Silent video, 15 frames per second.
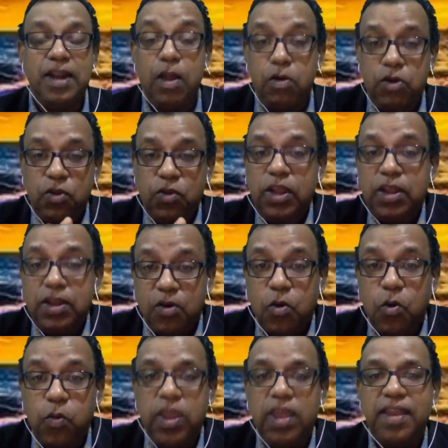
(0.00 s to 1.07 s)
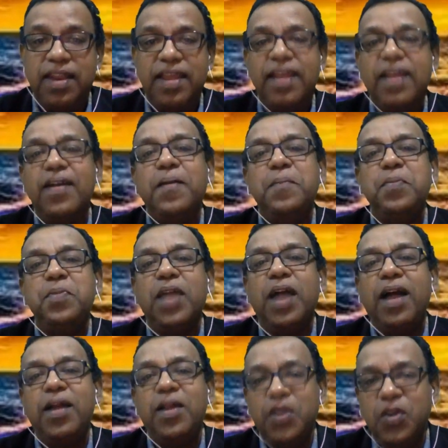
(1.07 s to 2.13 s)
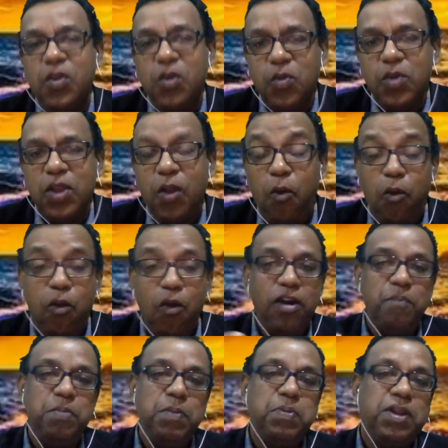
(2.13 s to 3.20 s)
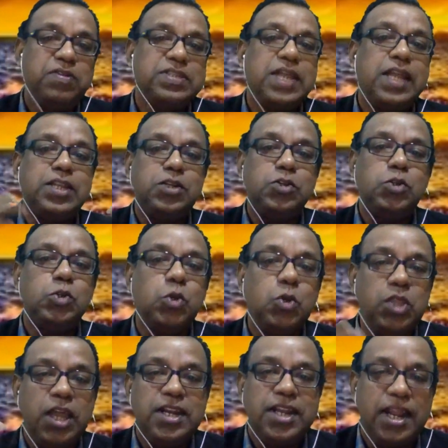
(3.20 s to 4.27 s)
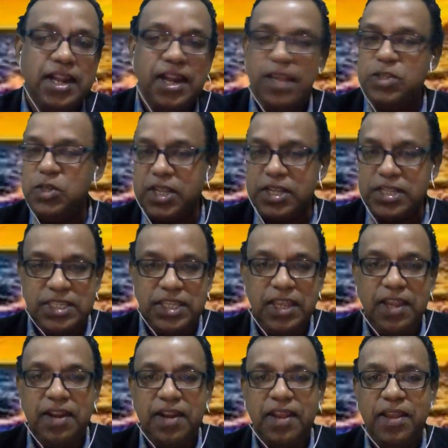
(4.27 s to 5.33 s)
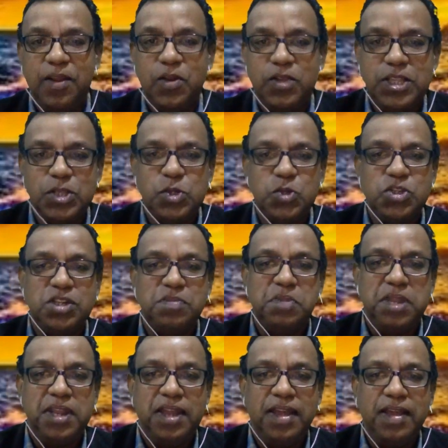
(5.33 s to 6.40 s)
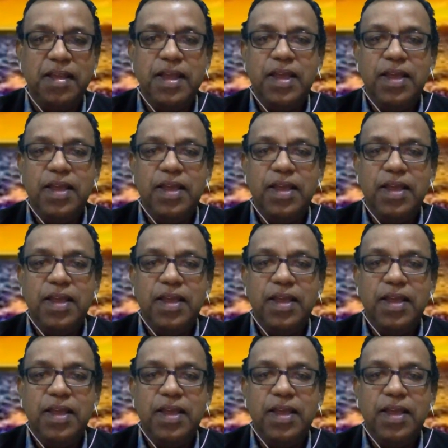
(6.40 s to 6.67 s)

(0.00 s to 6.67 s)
Now during COVID, uh, during COVID, a lot of people have started to show their talent, as you can see in you know in the social media.